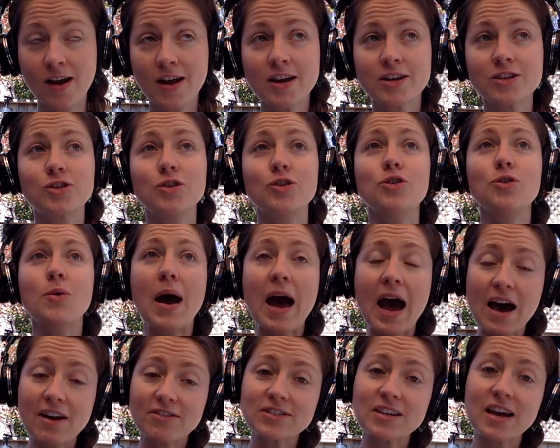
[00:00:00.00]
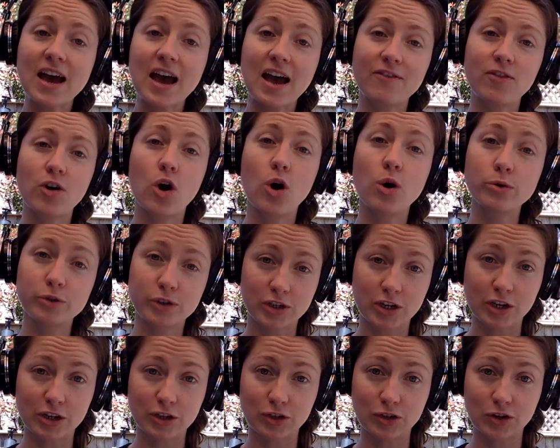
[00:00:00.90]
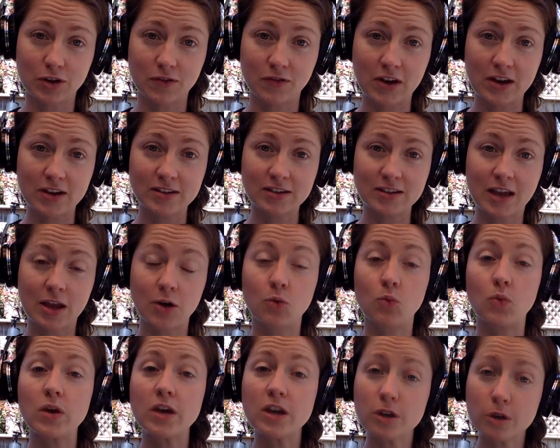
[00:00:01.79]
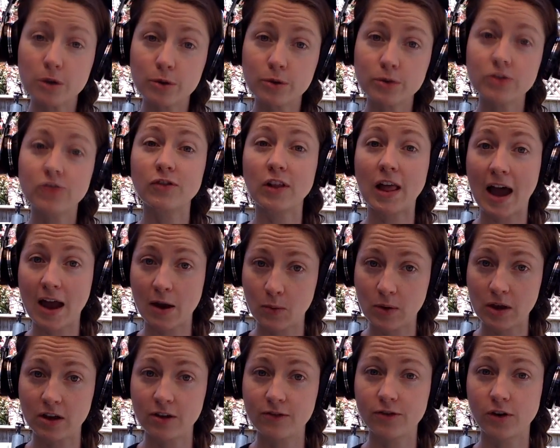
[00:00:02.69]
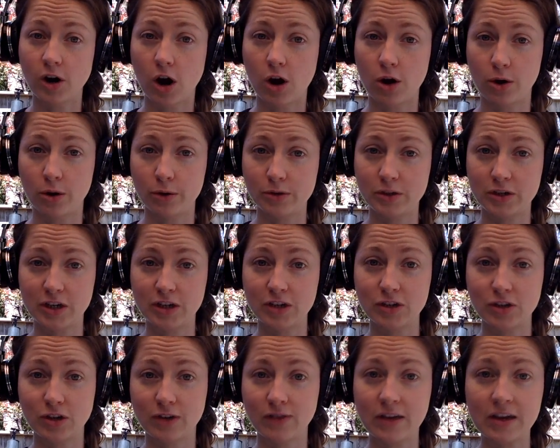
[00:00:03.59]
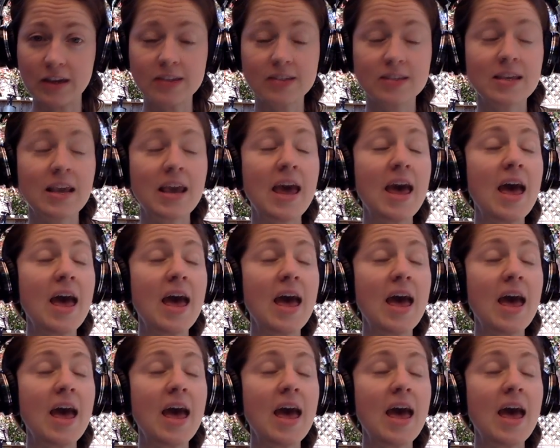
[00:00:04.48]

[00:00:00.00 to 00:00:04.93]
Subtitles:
So you have to have a hosting service. And we use Flywheel for our hosting service.